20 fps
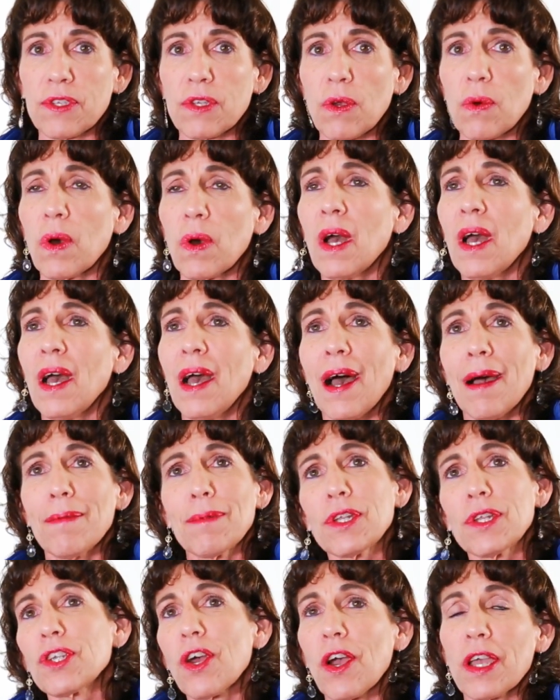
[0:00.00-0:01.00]
So I'm
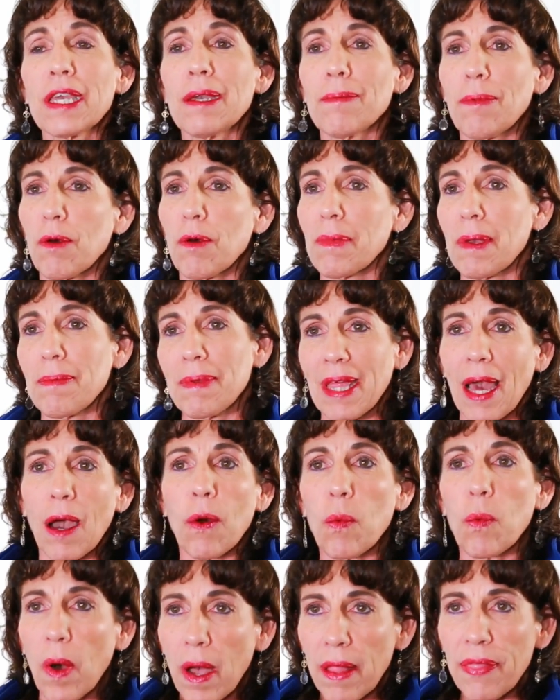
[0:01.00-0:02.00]
not talking about maybe
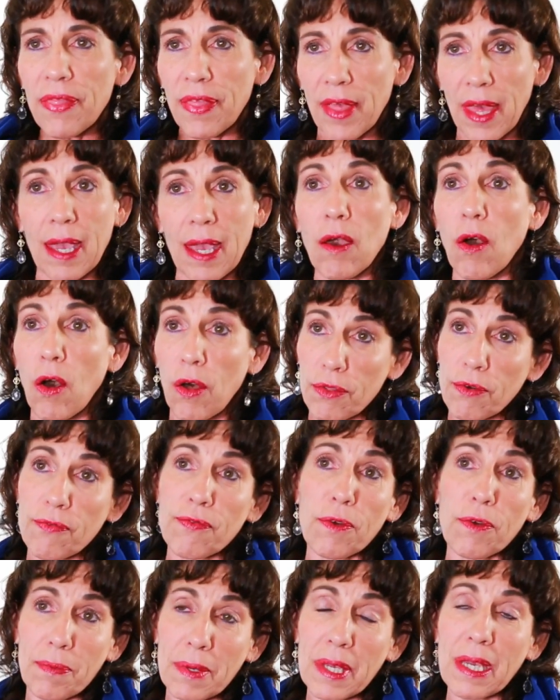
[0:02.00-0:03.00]
that one thing, although
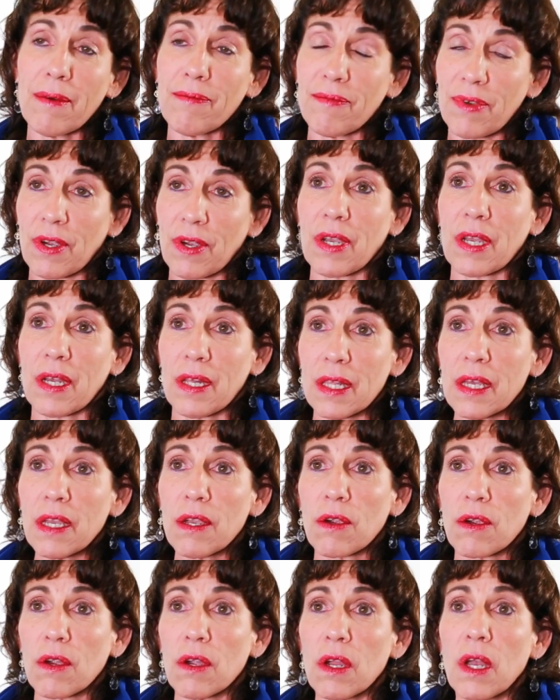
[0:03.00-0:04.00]
for me, I'm very
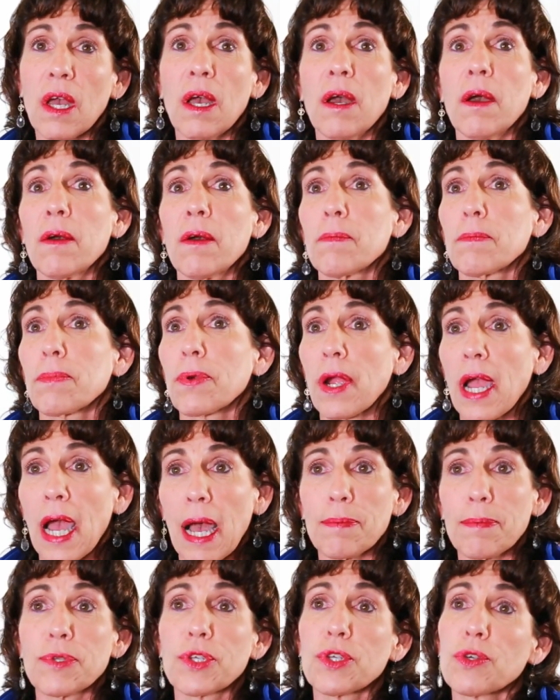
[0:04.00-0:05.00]
clear.
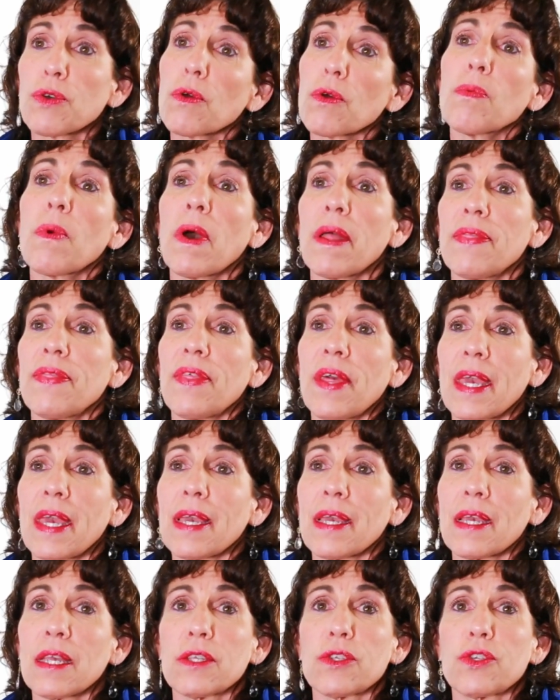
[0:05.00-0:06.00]
Perhaps your one
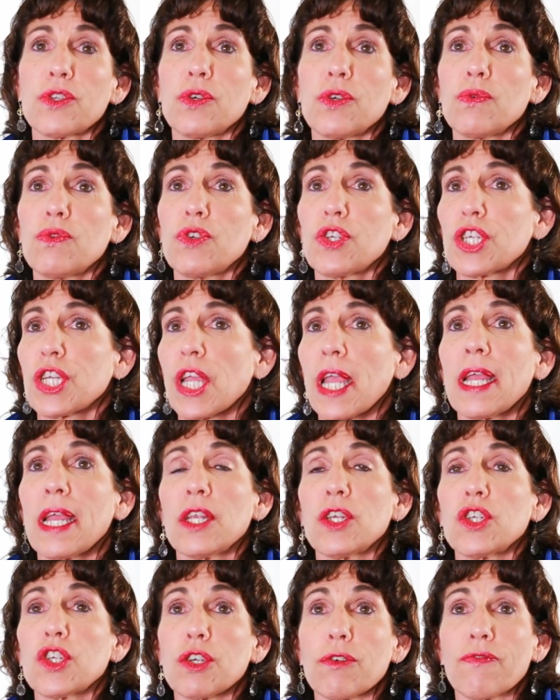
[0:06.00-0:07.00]
thing is to
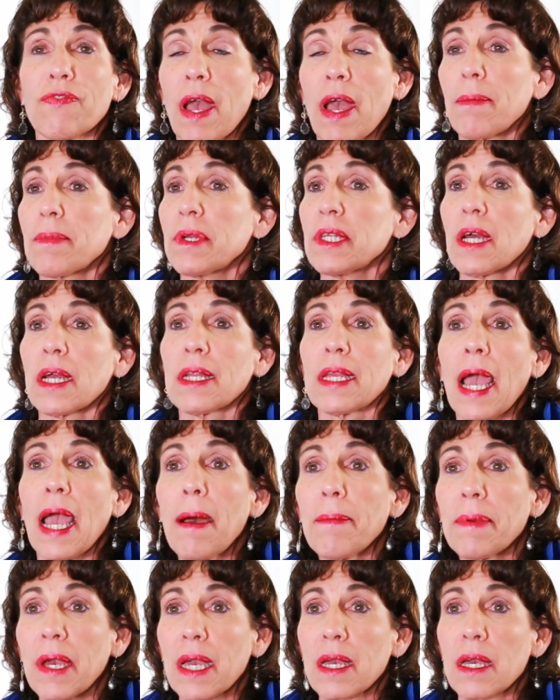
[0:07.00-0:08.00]
change your family
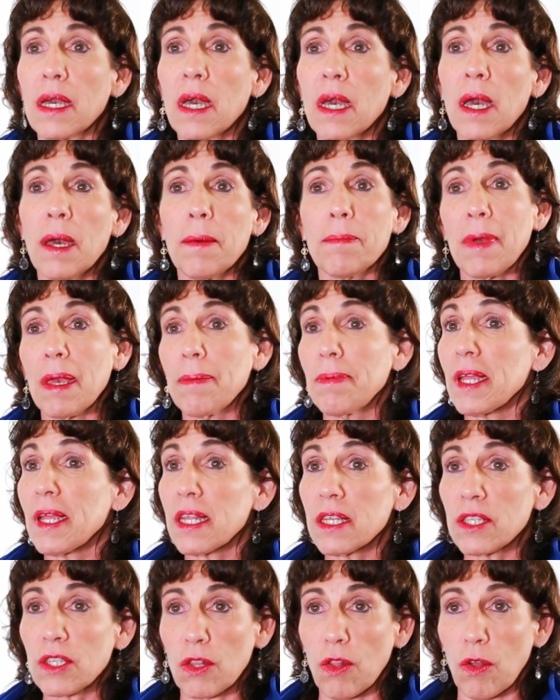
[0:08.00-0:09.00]
dynamic. Maybe
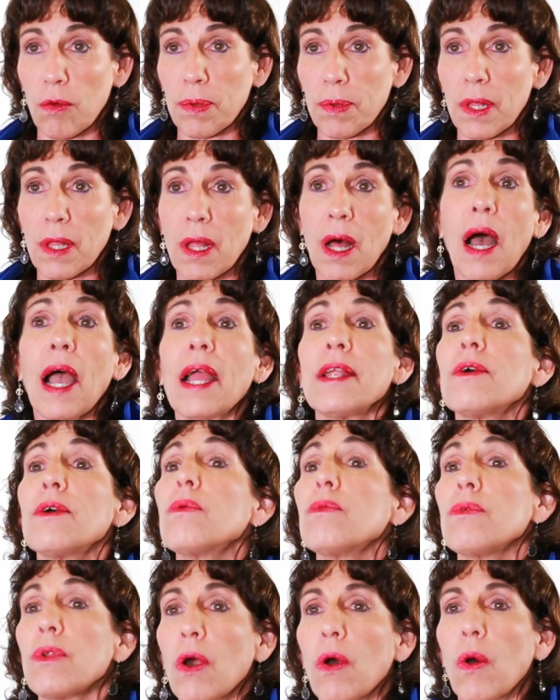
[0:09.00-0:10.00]
it is global, I
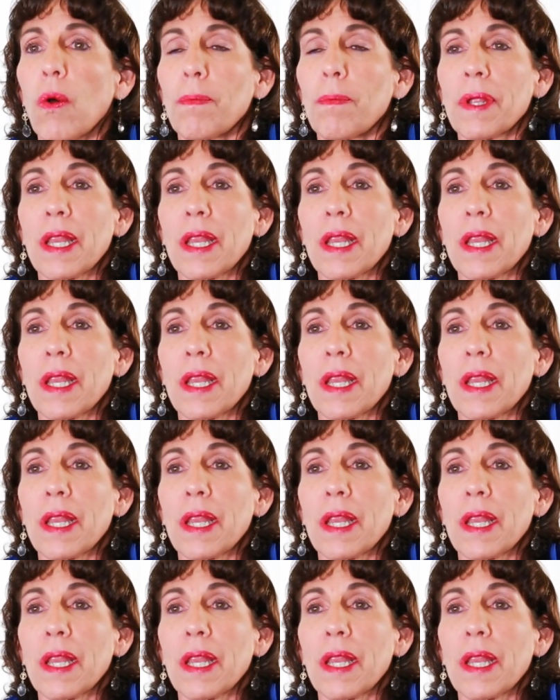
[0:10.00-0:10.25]
don't know.